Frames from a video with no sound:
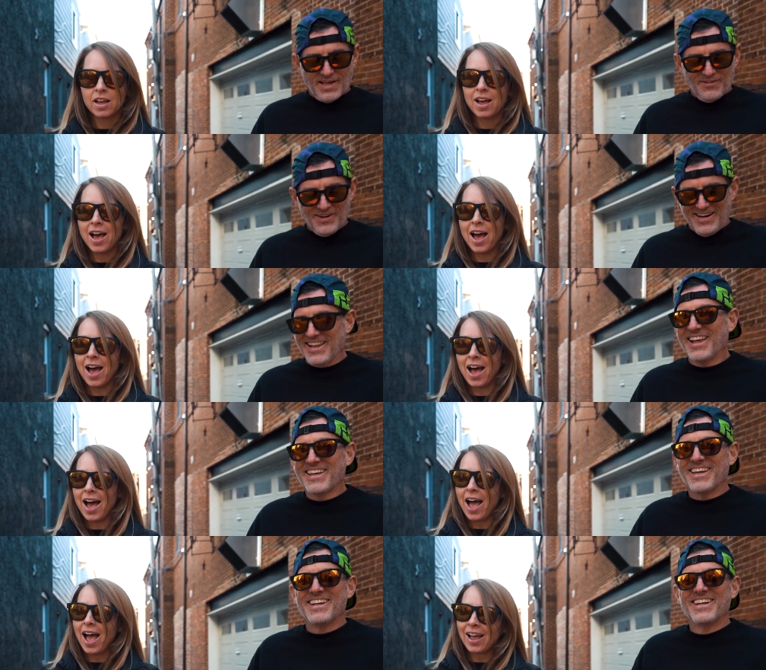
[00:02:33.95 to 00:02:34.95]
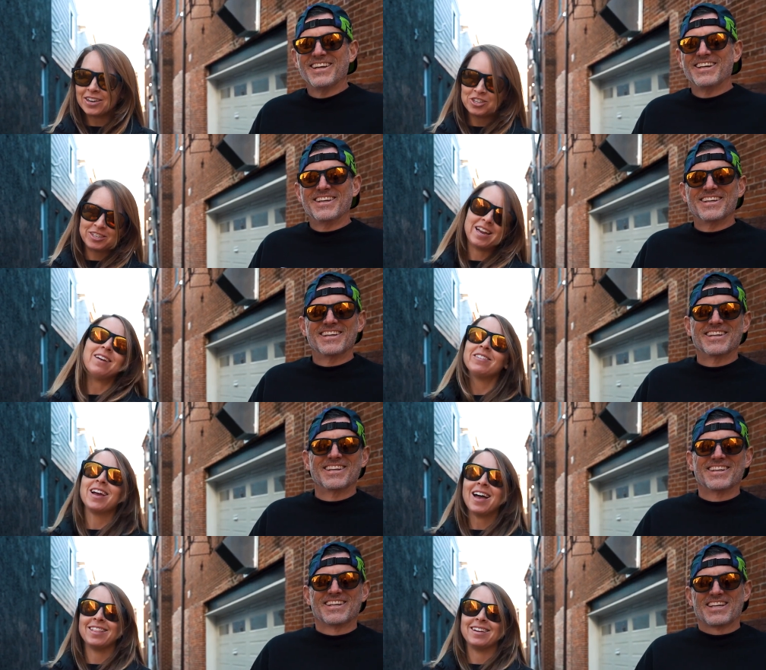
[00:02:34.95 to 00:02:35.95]
Speaker 1: I want to like it.
Speaker 2: I just haven't
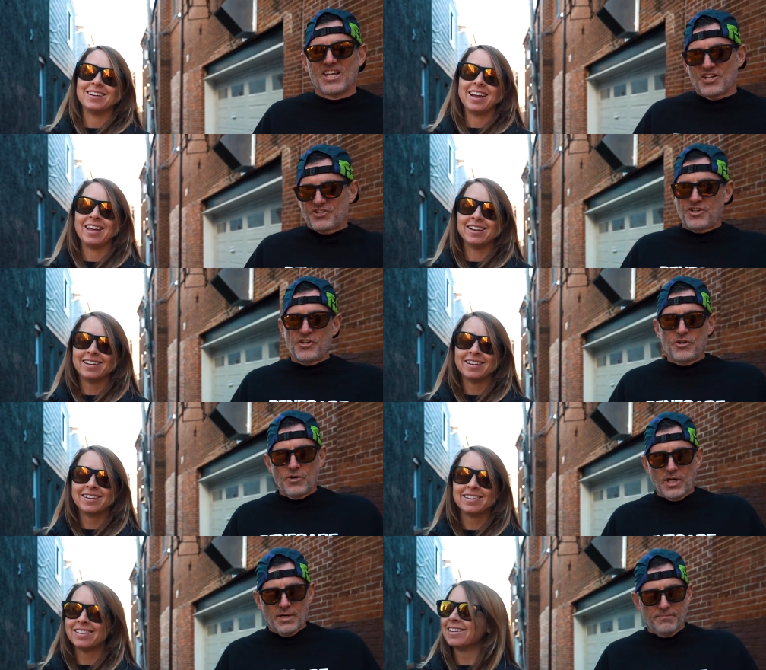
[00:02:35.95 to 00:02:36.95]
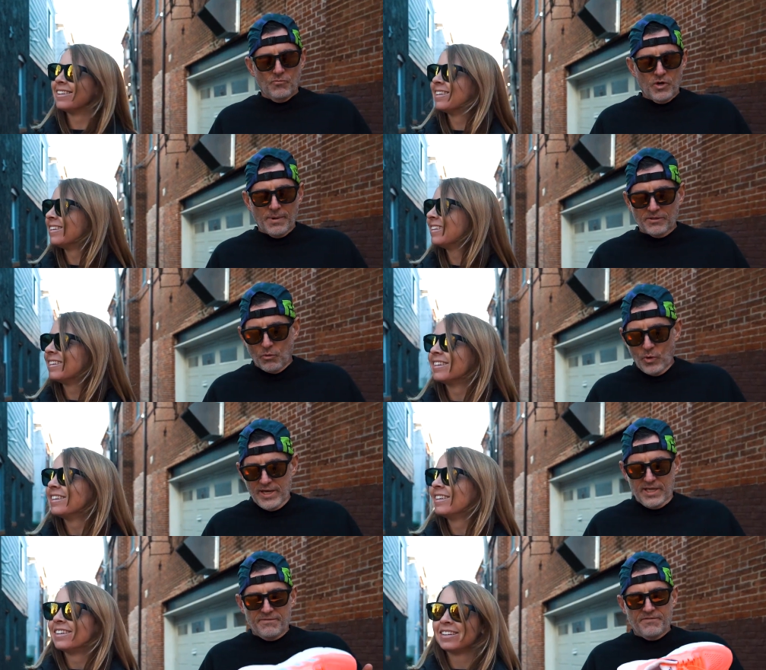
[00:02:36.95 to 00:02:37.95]
gotten there yet. Do
Speaker 1: you? Um, what about the
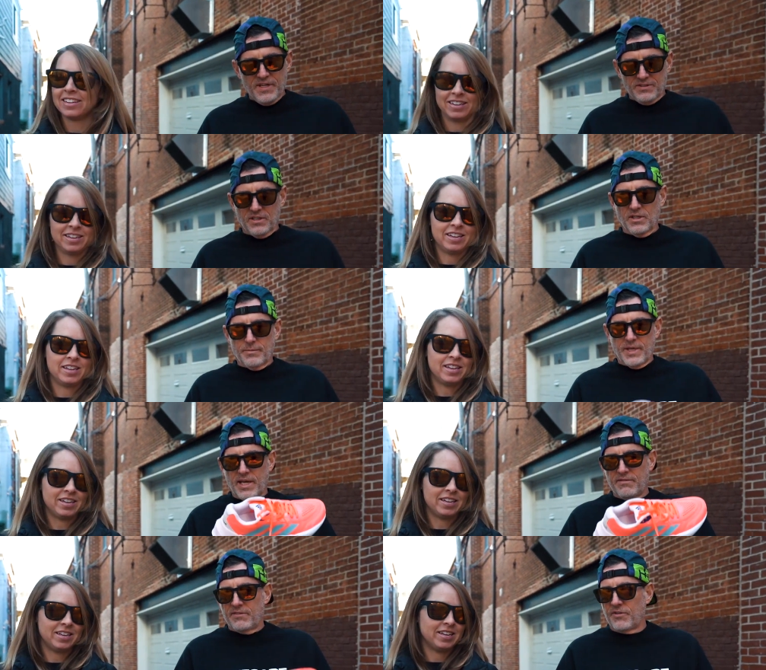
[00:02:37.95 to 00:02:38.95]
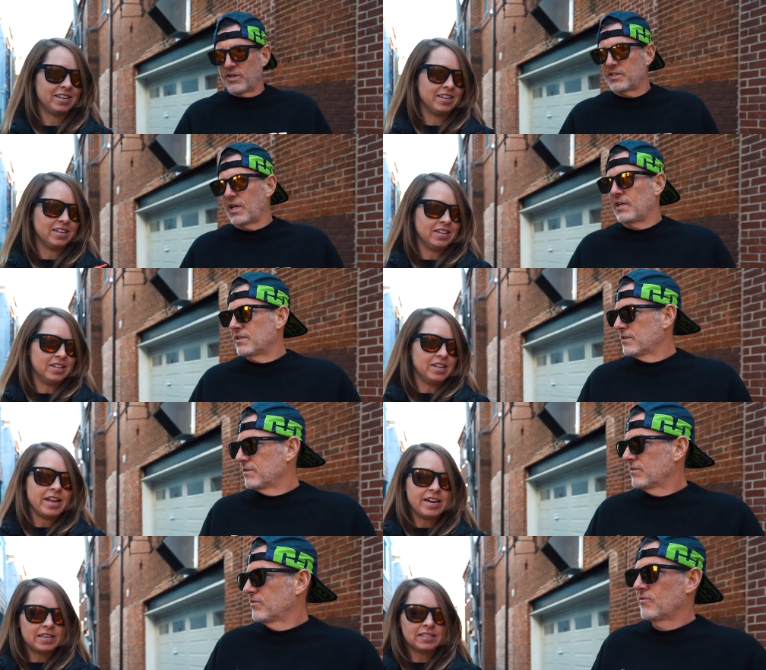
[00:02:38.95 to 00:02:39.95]
weight? It feels a little bit heavy for your size.
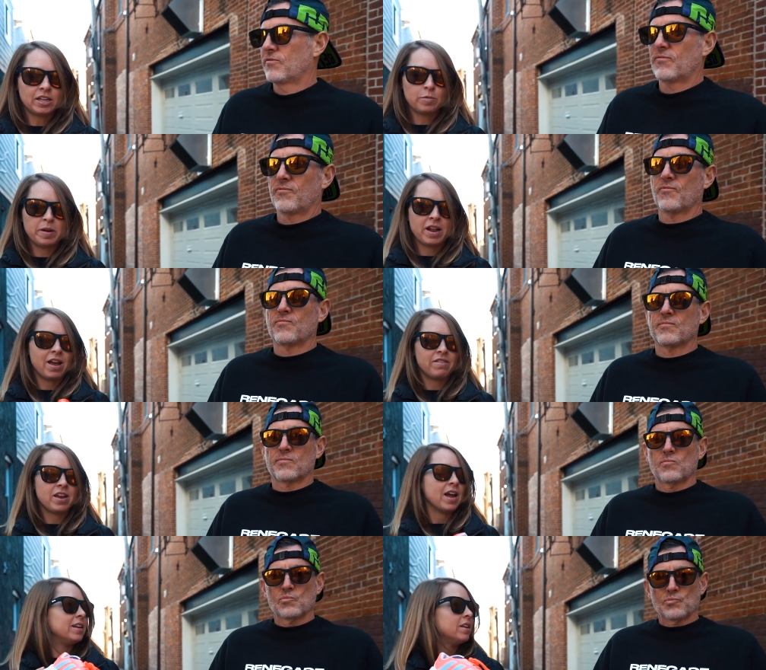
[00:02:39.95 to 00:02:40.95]
Speaker 2: It is a little bit heavy. I